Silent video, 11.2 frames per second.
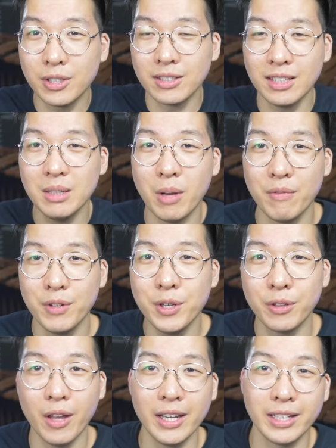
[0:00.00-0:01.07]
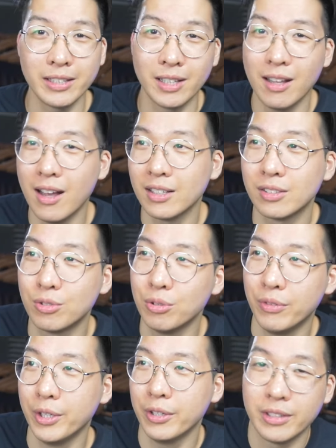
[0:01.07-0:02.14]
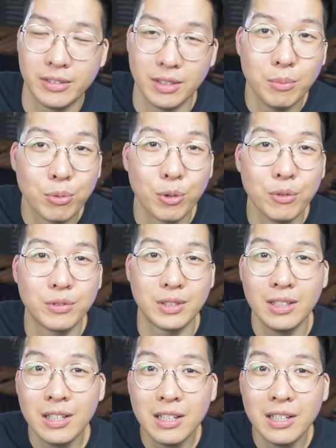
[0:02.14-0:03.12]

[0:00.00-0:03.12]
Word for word: can see, my video lighting in the last two videos has improved